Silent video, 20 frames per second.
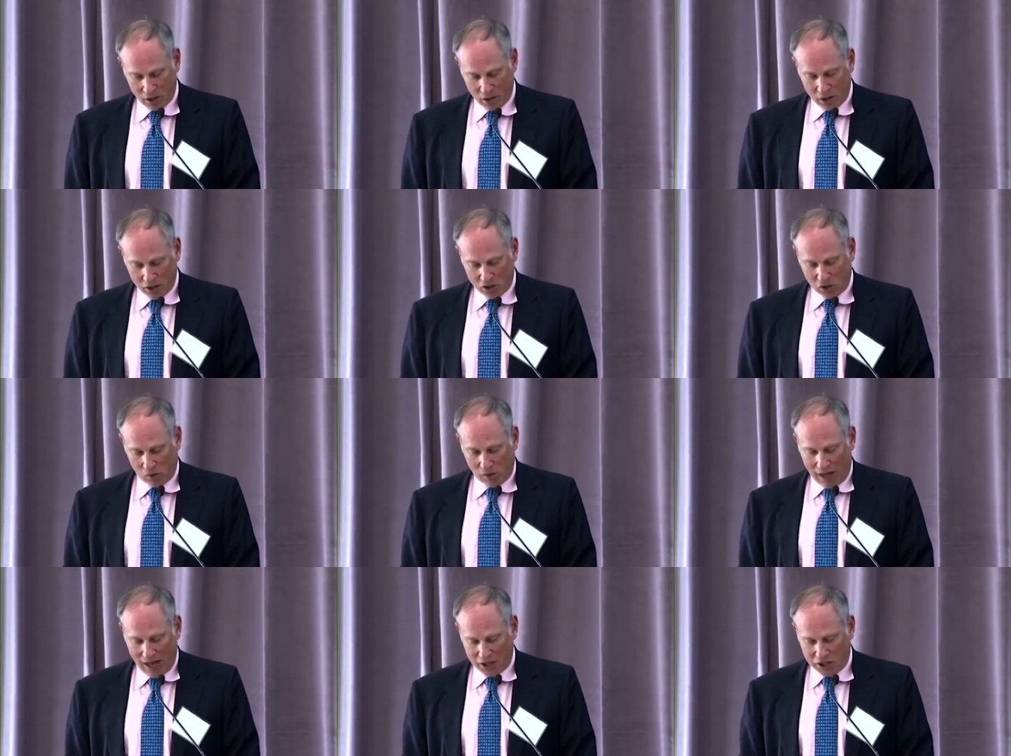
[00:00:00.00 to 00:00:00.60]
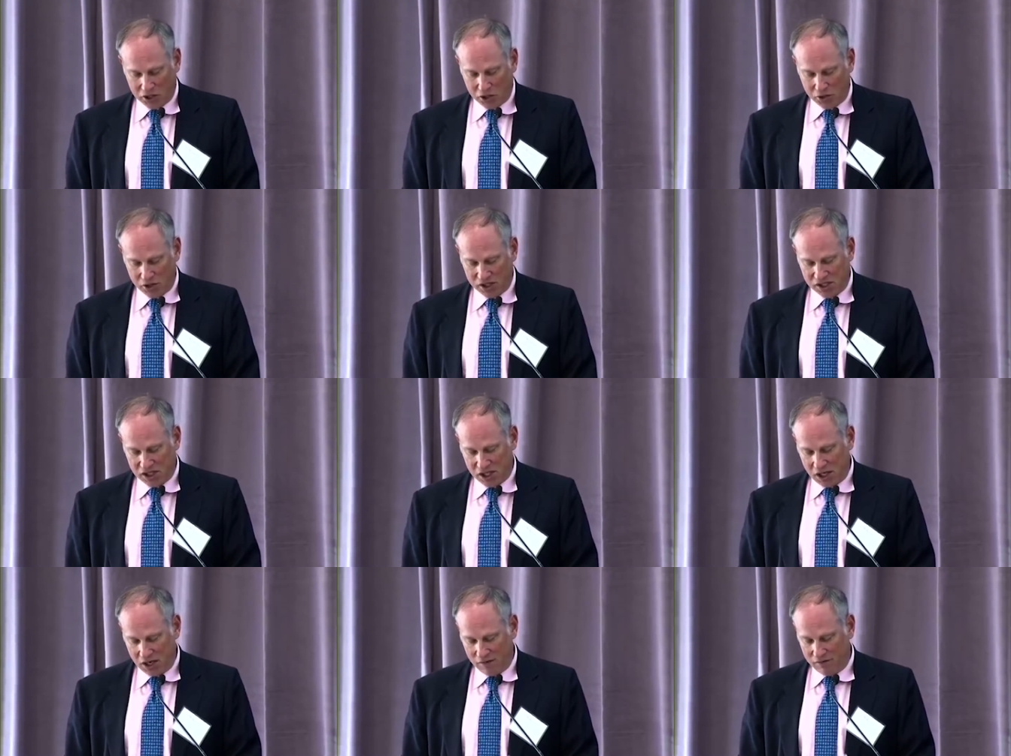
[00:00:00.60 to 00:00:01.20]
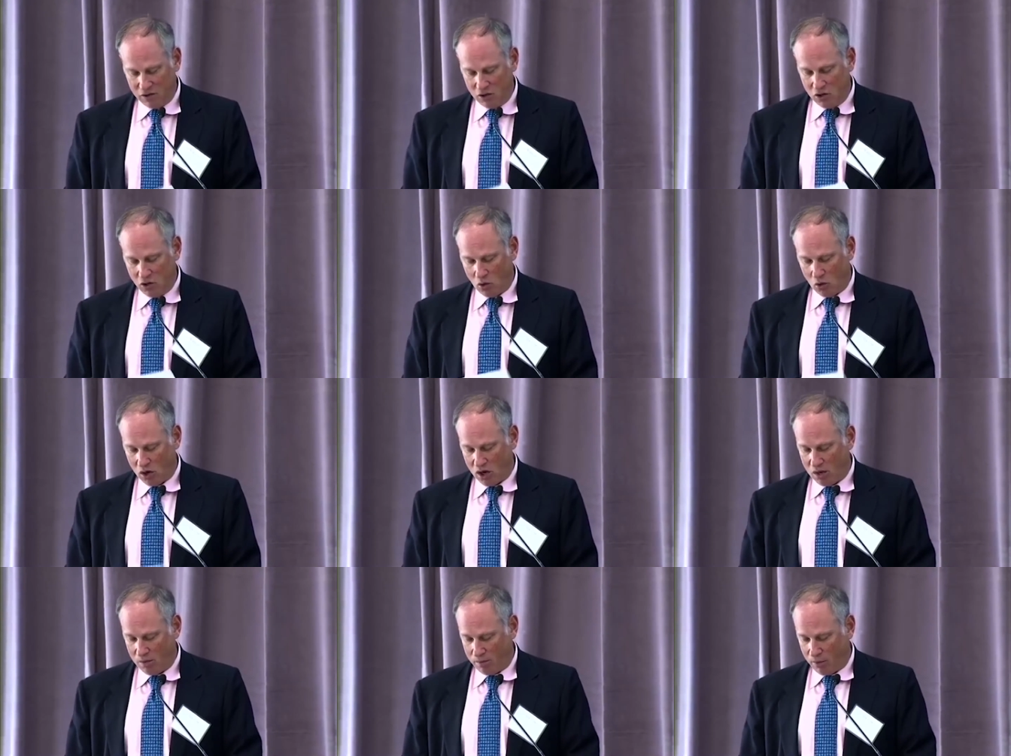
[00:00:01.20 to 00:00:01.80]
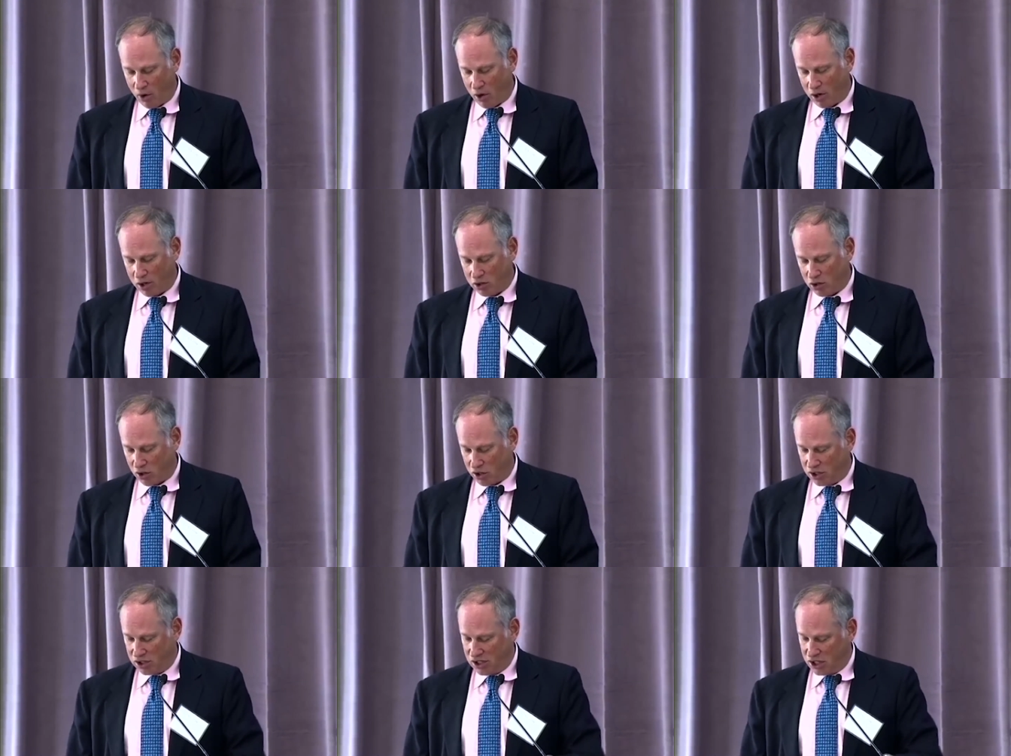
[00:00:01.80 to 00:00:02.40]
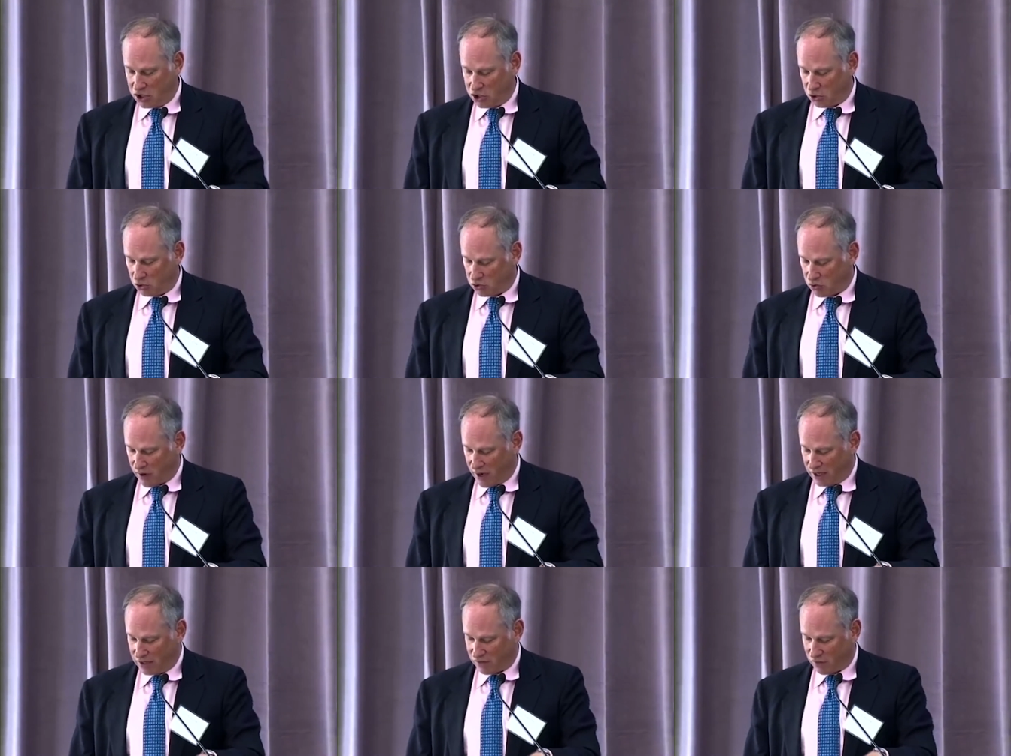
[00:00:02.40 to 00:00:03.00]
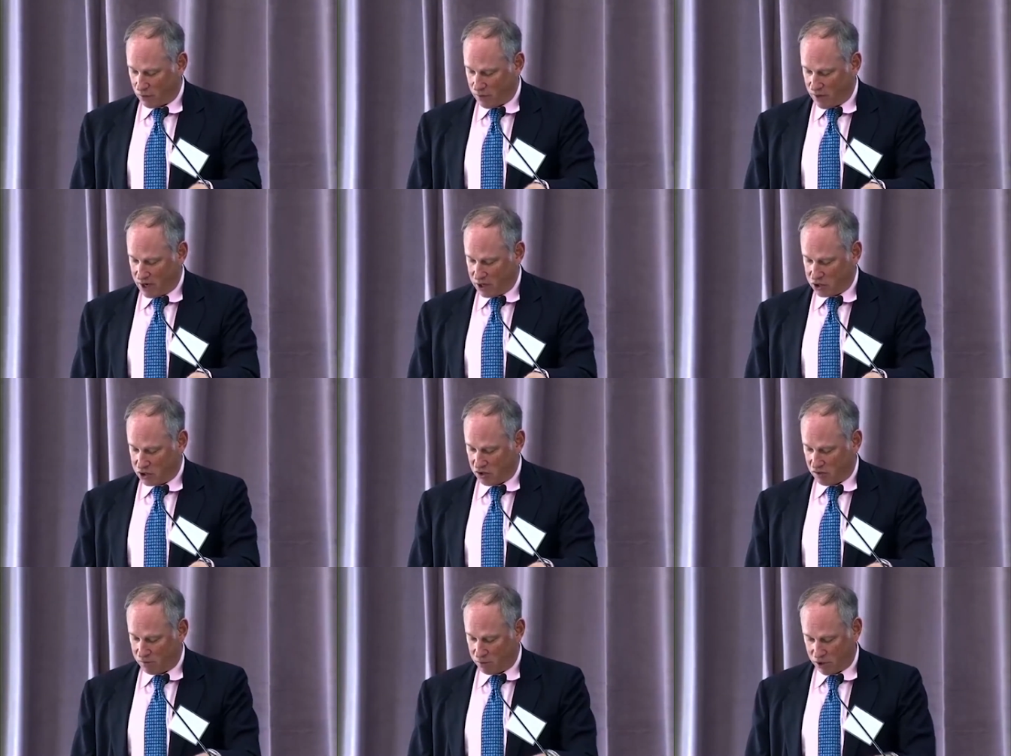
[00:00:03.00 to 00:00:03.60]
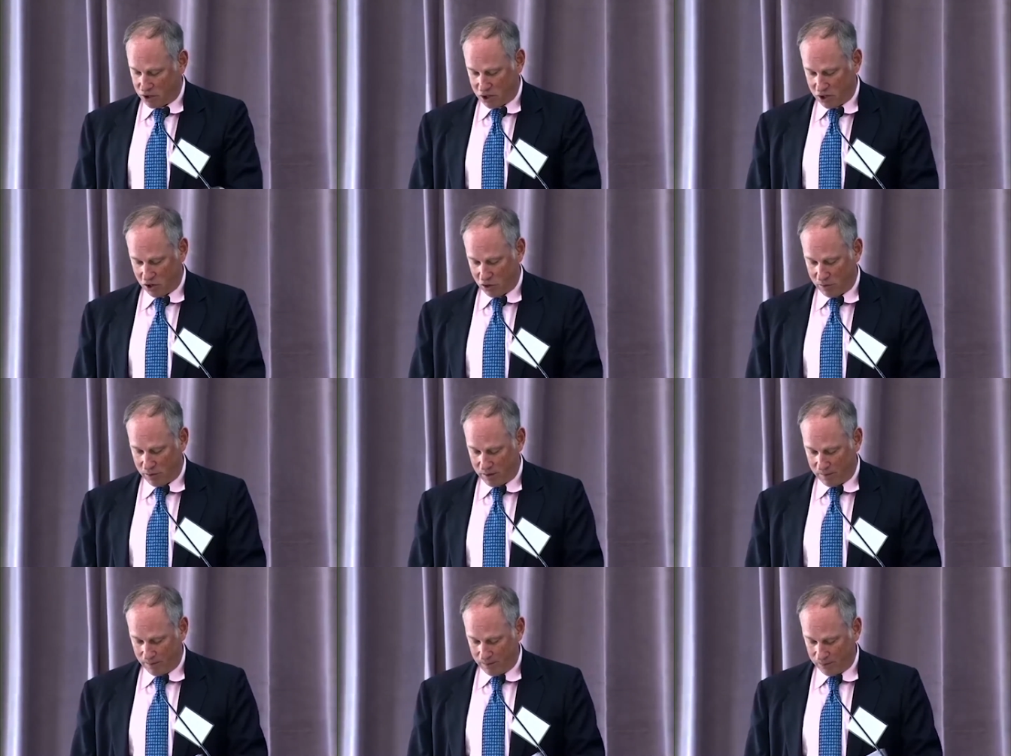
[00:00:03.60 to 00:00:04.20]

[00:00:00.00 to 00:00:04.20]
So last year, the City of New York embarked on a digital transformation of procurement.